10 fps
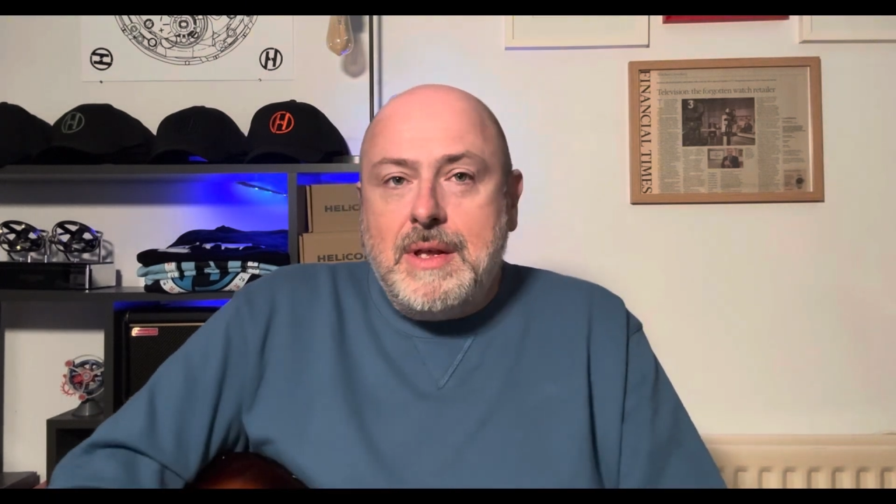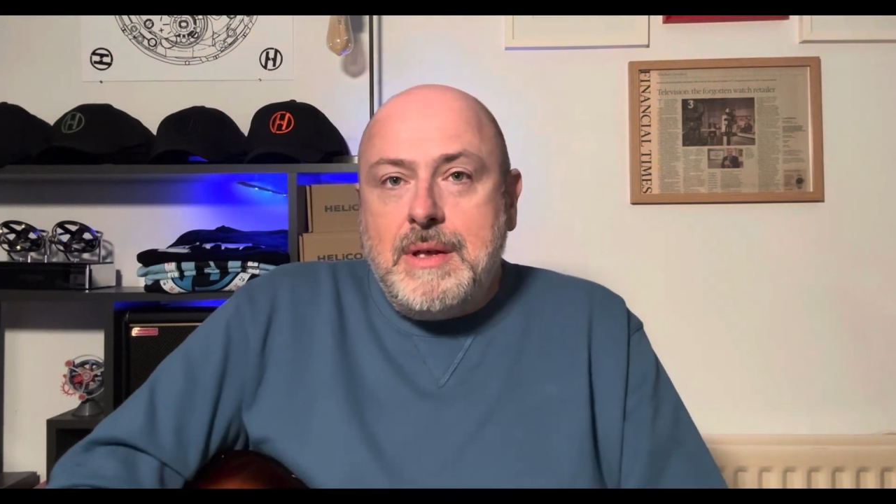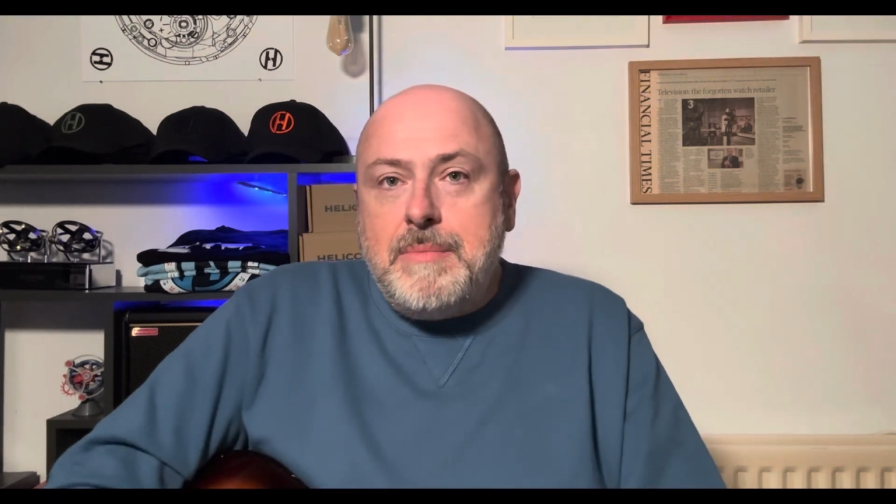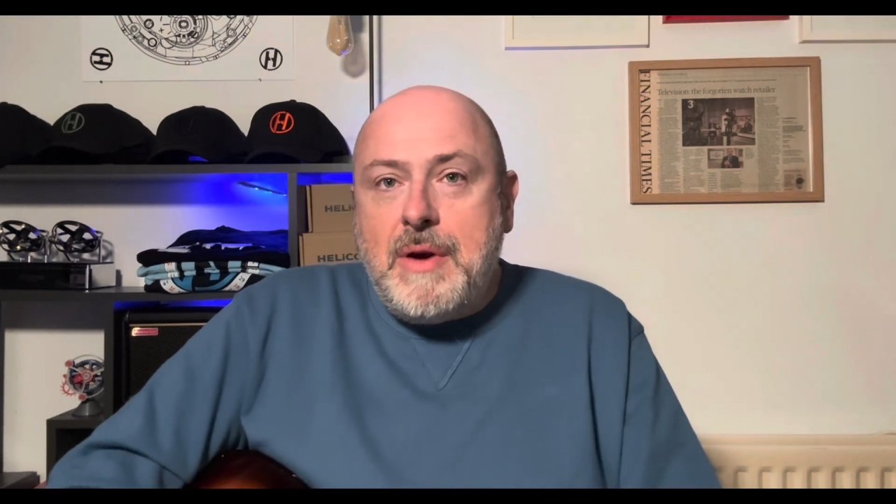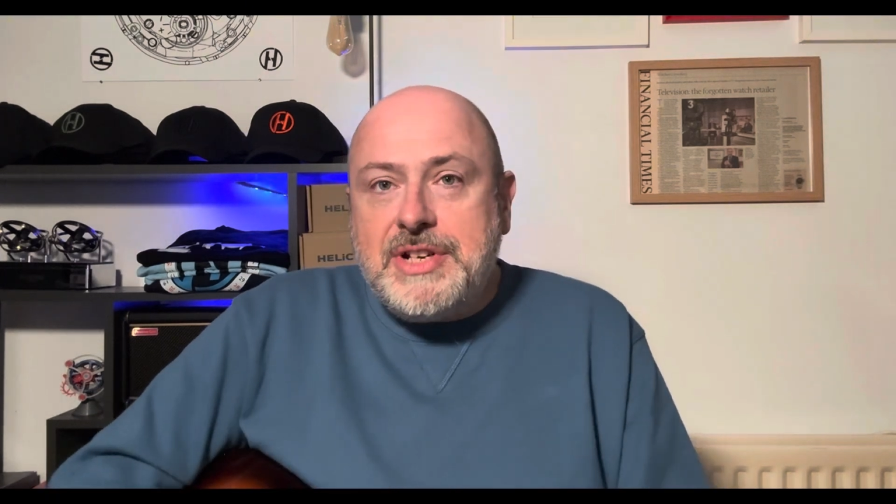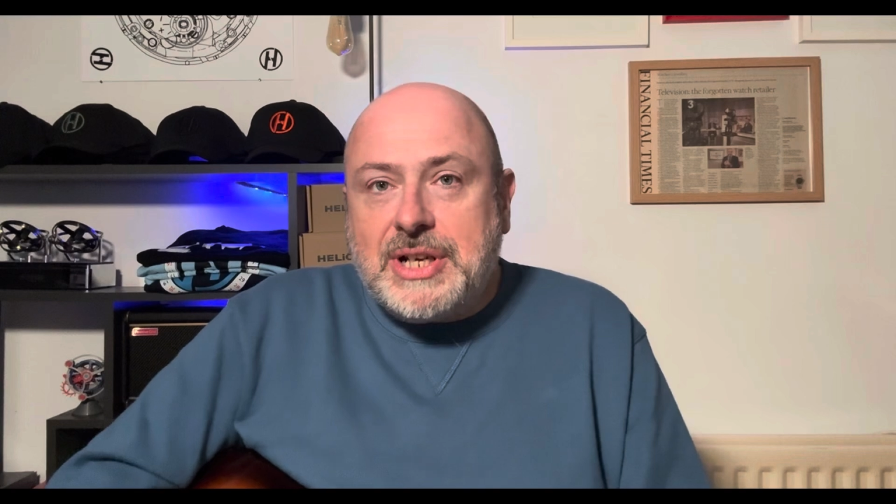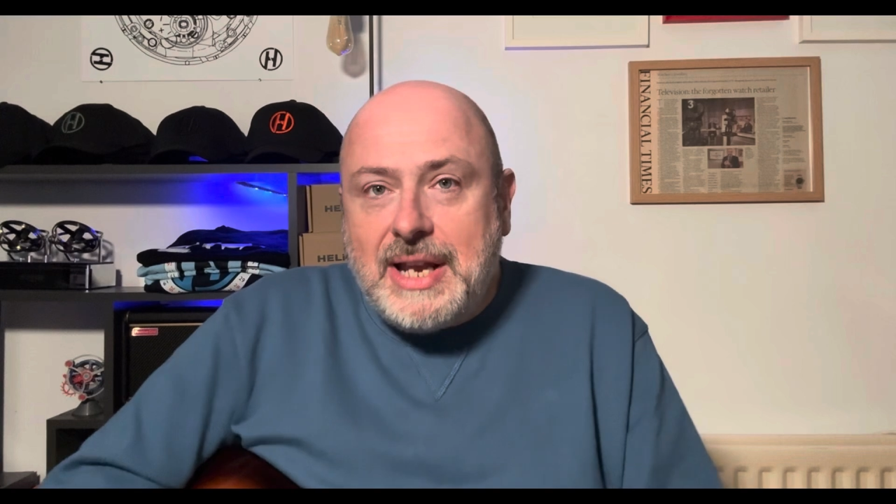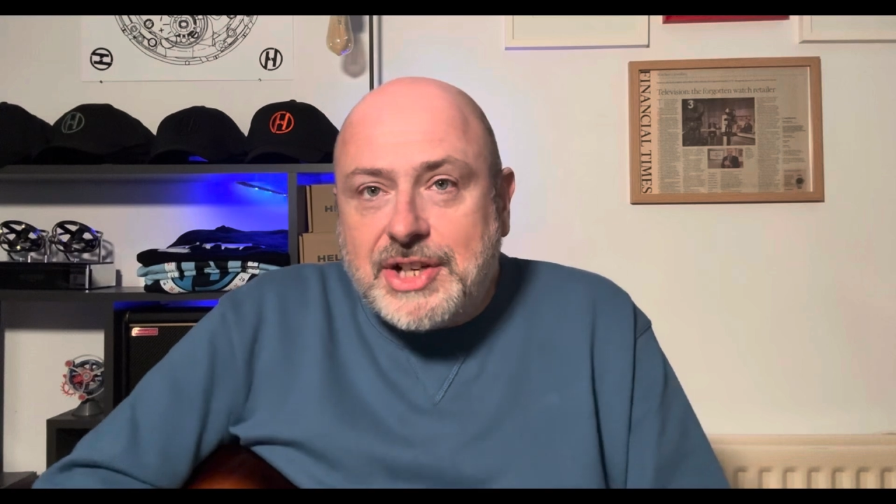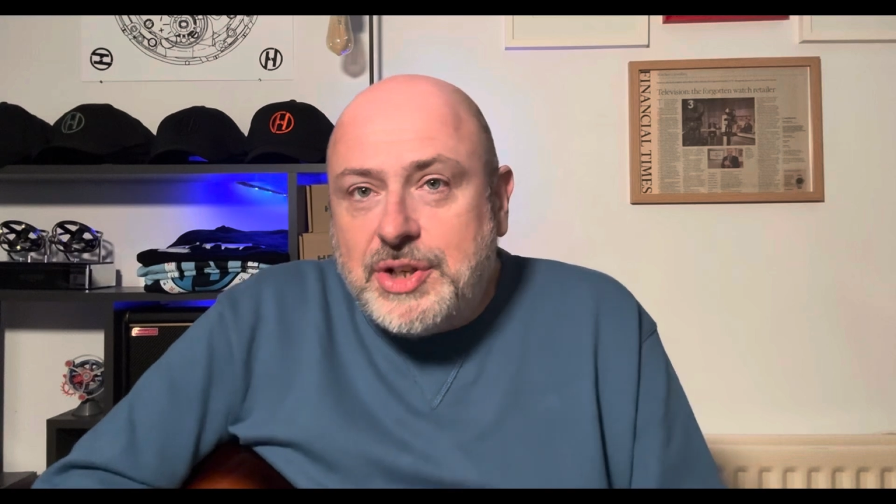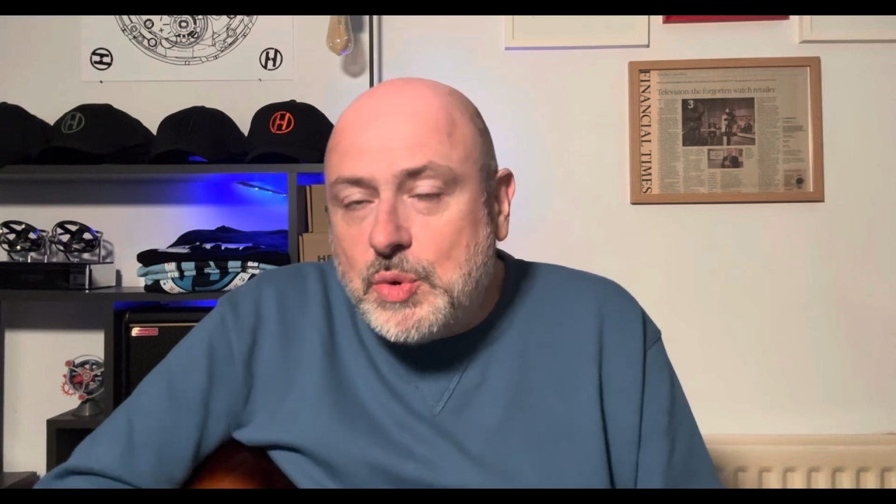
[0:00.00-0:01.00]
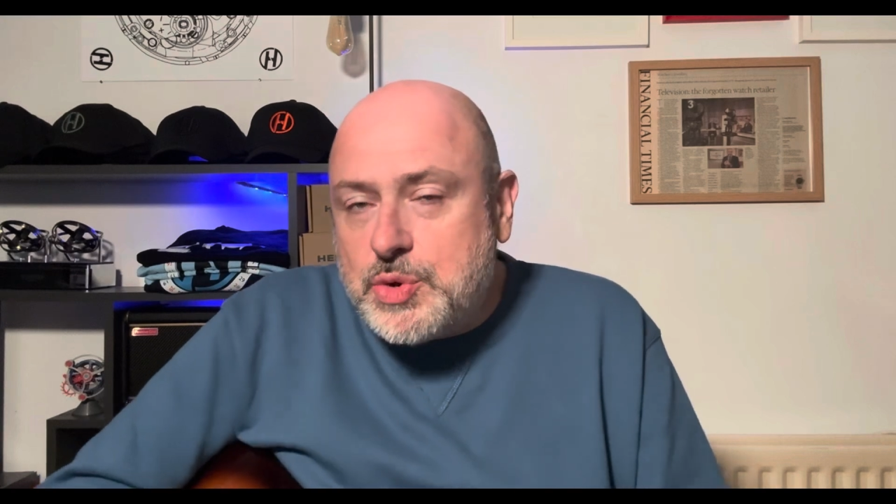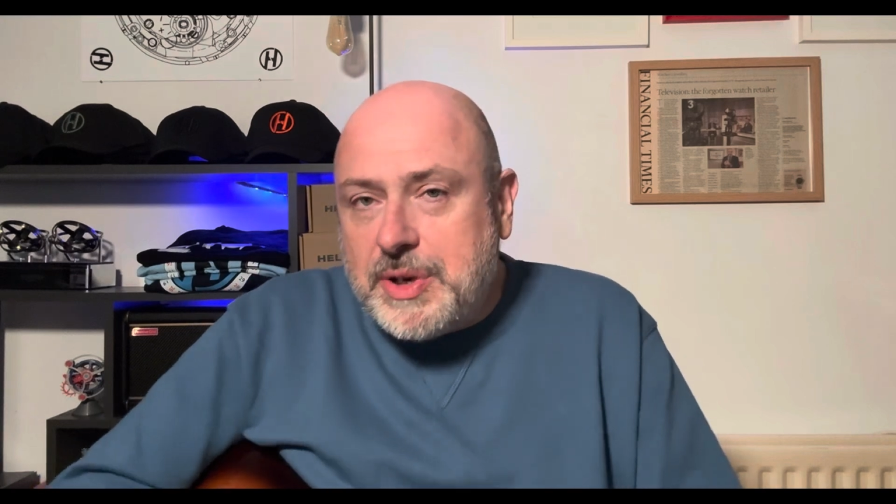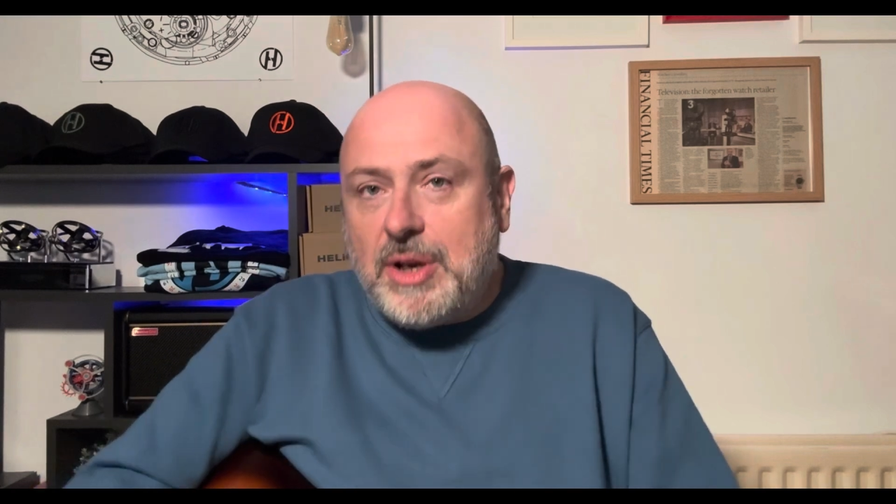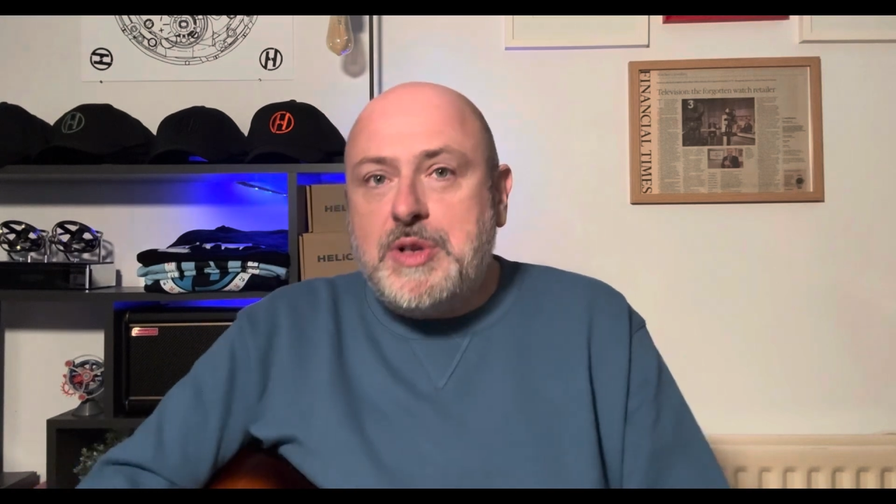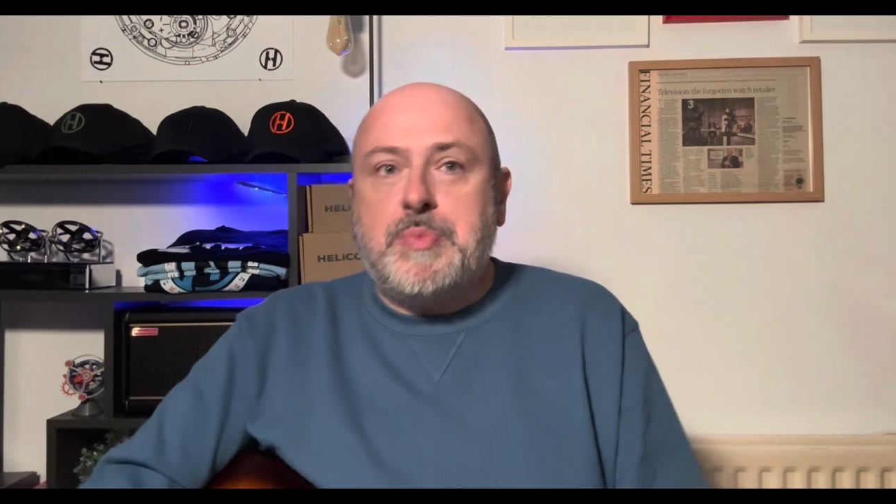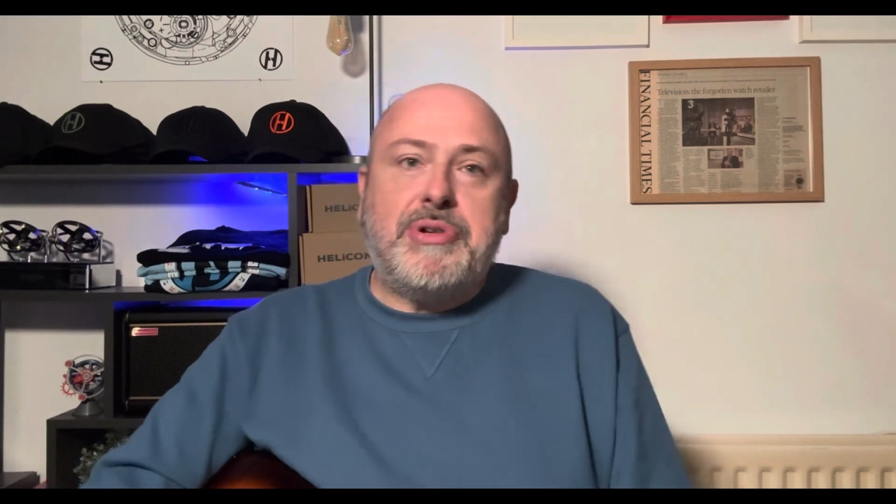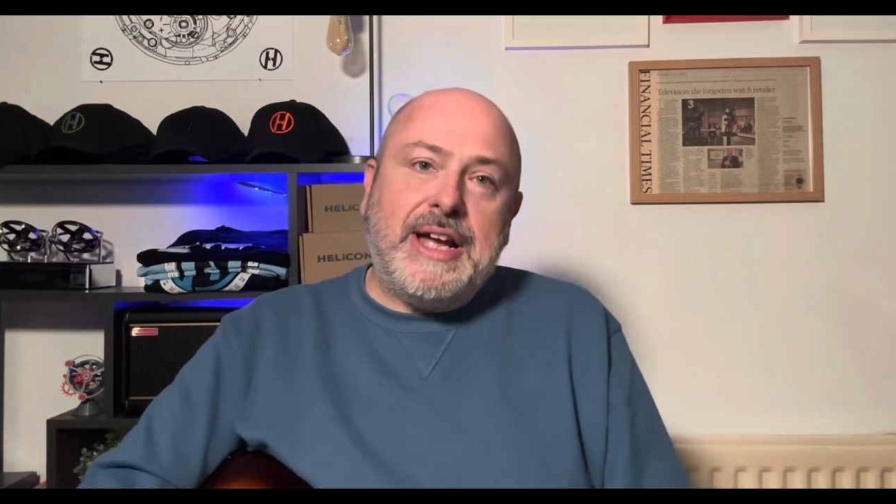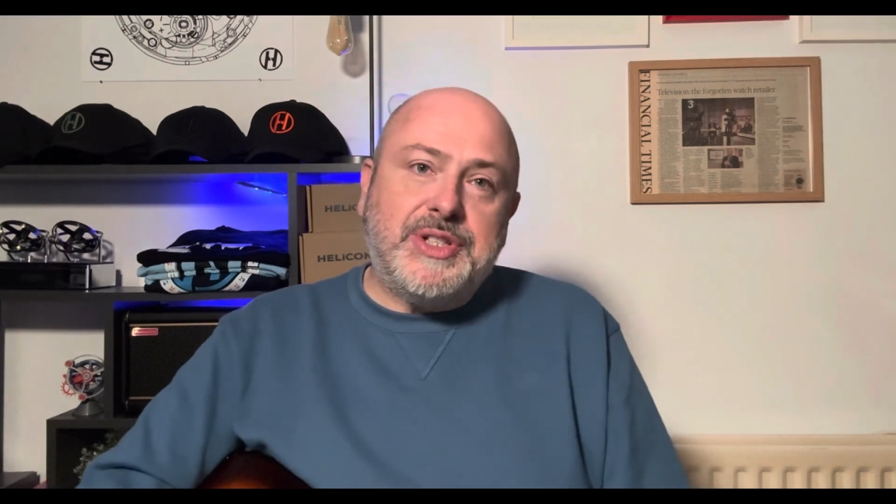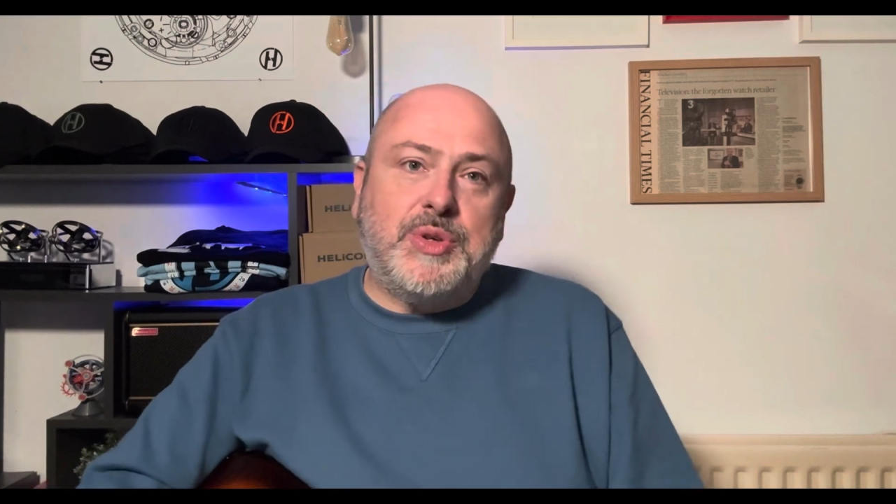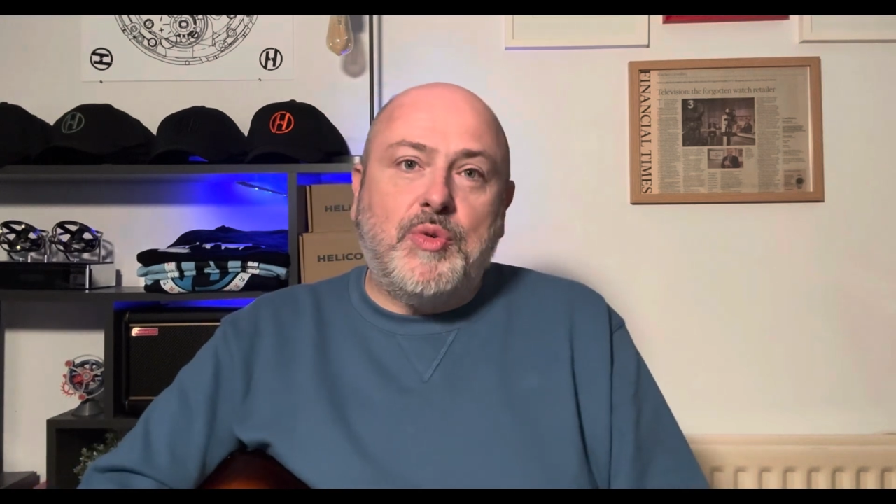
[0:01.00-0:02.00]
Mary's collection also includes
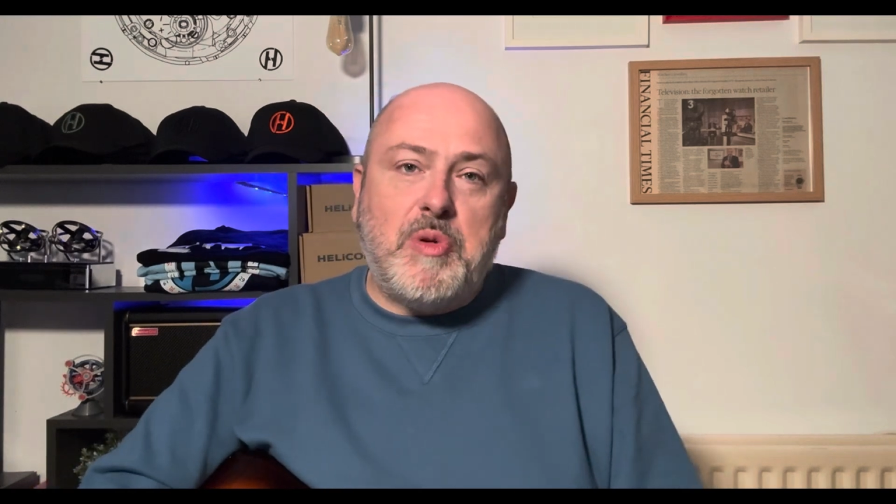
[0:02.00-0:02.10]
practical,